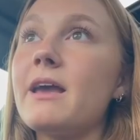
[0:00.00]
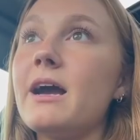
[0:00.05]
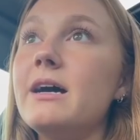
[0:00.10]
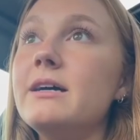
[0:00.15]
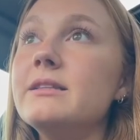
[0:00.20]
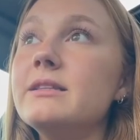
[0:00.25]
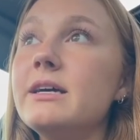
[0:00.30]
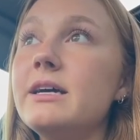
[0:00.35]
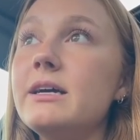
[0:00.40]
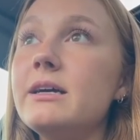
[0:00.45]

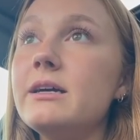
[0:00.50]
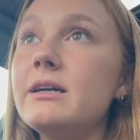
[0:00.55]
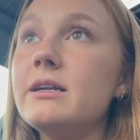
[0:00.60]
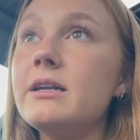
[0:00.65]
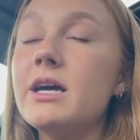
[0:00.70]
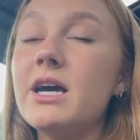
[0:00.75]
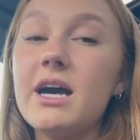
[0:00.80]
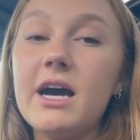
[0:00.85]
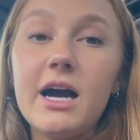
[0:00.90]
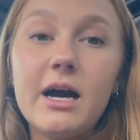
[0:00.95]
And
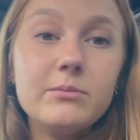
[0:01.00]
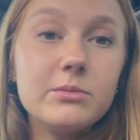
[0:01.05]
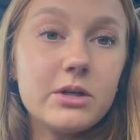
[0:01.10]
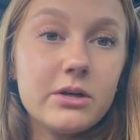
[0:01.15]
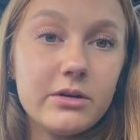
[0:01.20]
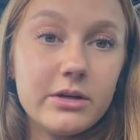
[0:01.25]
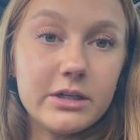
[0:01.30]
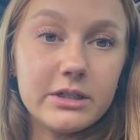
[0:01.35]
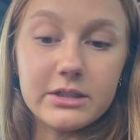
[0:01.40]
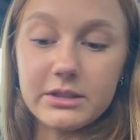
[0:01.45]
then I'm
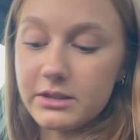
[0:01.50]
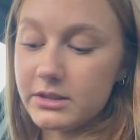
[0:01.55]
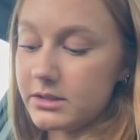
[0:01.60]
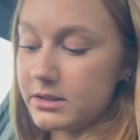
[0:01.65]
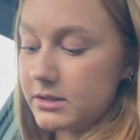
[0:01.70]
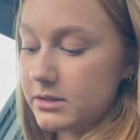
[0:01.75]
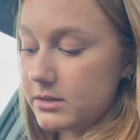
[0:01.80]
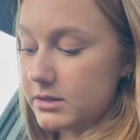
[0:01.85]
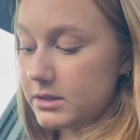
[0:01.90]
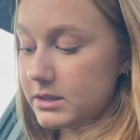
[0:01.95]
going
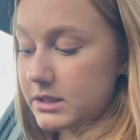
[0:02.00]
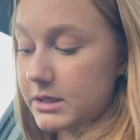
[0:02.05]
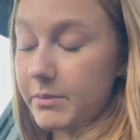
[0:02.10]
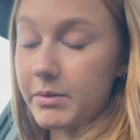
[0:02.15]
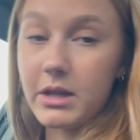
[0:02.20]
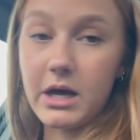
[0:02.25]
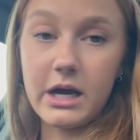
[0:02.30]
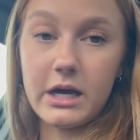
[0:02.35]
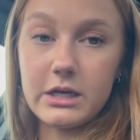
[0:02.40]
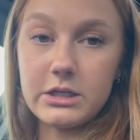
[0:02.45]

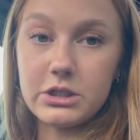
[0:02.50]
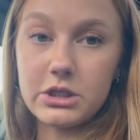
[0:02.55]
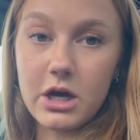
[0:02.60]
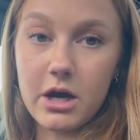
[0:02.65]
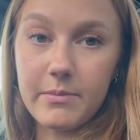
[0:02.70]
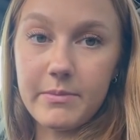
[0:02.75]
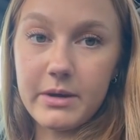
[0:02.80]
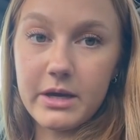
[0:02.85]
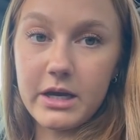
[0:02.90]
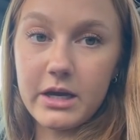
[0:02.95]
supply
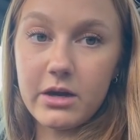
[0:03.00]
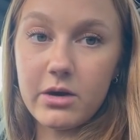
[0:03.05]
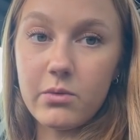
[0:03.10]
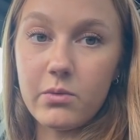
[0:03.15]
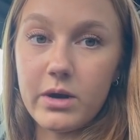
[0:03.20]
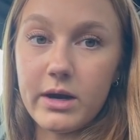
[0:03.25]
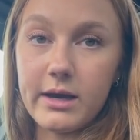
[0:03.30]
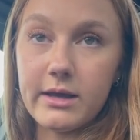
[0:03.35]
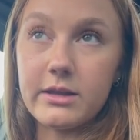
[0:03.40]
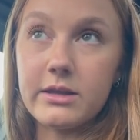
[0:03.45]
shopping
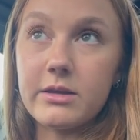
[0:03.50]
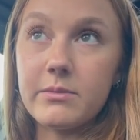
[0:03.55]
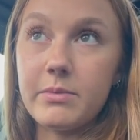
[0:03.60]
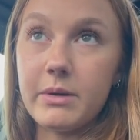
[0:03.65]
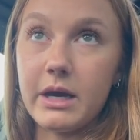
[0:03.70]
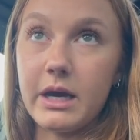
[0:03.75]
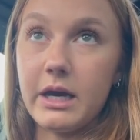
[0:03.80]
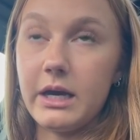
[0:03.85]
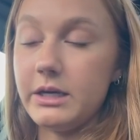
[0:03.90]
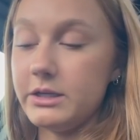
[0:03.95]
with
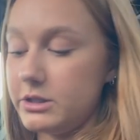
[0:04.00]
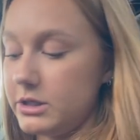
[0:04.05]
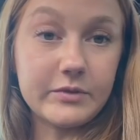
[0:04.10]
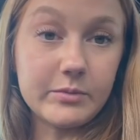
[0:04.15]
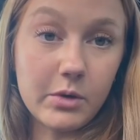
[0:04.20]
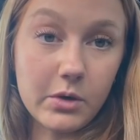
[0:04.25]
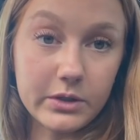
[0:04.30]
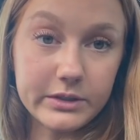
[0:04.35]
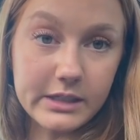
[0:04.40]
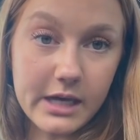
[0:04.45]
Paige from
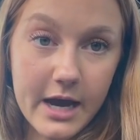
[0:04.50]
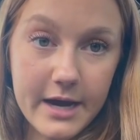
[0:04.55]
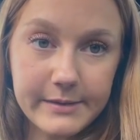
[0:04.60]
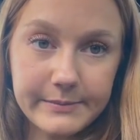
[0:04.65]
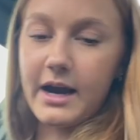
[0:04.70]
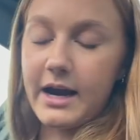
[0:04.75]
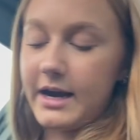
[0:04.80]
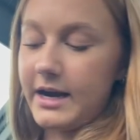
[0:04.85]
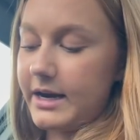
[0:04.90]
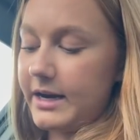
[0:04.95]
Ulta.
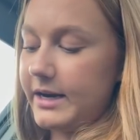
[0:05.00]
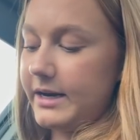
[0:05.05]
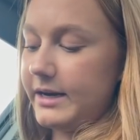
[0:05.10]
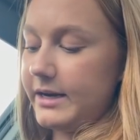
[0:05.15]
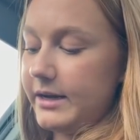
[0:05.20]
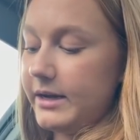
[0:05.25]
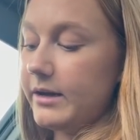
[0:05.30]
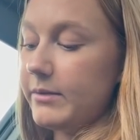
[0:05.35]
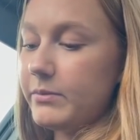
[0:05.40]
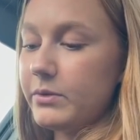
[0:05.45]

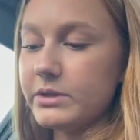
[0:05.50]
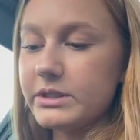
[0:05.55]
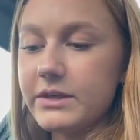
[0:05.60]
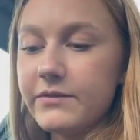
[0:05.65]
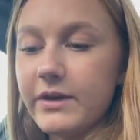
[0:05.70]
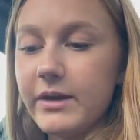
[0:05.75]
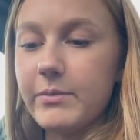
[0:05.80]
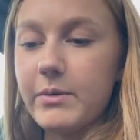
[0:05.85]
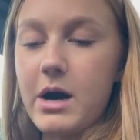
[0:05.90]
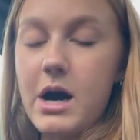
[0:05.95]
I
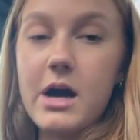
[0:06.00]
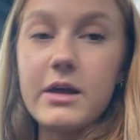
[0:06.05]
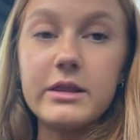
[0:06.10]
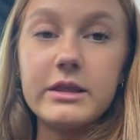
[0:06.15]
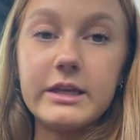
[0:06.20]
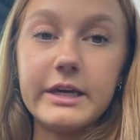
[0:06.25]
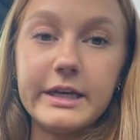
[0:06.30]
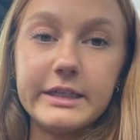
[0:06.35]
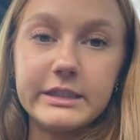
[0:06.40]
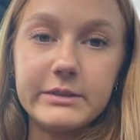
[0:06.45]
impulsively bought
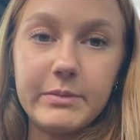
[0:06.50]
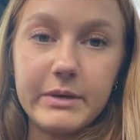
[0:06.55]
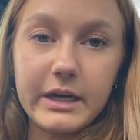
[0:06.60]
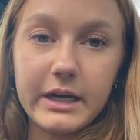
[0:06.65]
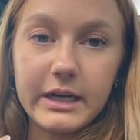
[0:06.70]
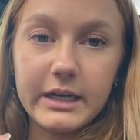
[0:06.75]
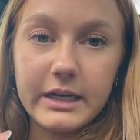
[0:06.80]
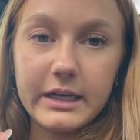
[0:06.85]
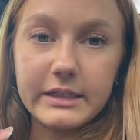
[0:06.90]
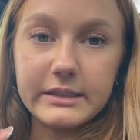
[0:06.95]
this
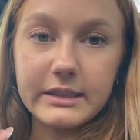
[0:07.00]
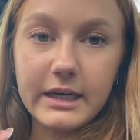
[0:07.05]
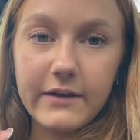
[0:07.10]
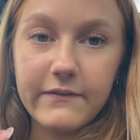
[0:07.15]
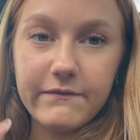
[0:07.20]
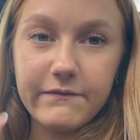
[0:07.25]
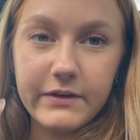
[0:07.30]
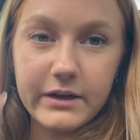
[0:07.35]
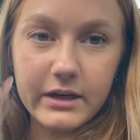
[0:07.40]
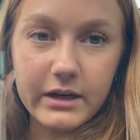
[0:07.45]
because I
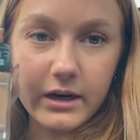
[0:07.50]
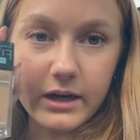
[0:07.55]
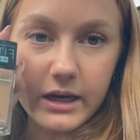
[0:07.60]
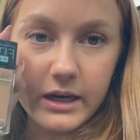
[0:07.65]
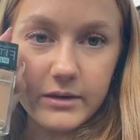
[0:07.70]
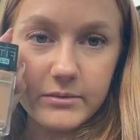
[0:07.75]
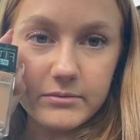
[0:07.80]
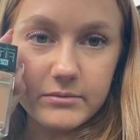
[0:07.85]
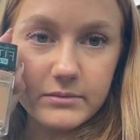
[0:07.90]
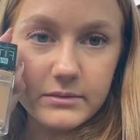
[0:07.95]
figured,
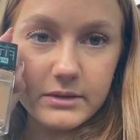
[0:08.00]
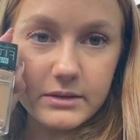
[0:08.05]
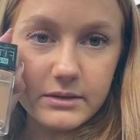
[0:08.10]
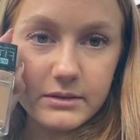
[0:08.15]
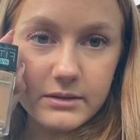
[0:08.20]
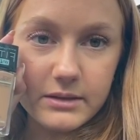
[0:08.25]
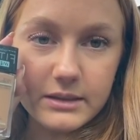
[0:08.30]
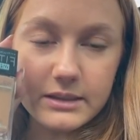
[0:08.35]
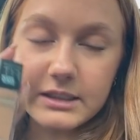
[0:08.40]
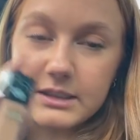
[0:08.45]
okay,
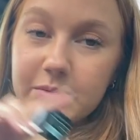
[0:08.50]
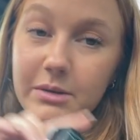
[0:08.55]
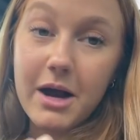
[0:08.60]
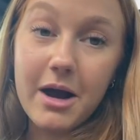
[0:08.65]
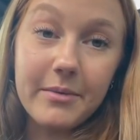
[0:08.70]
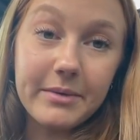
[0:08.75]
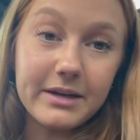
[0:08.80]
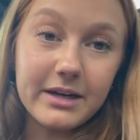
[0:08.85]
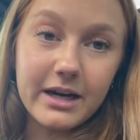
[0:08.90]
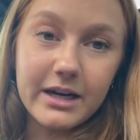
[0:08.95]
this is
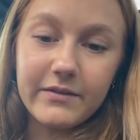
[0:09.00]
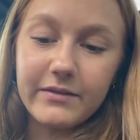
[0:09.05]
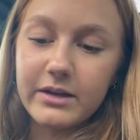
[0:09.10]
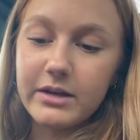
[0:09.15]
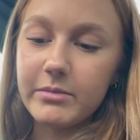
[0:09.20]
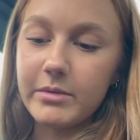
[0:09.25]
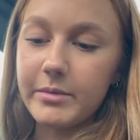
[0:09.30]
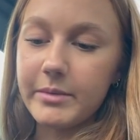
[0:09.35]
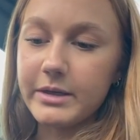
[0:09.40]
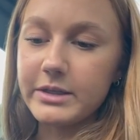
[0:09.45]
probably not even
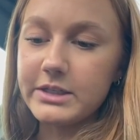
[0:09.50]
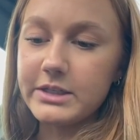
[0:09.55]
gonna be my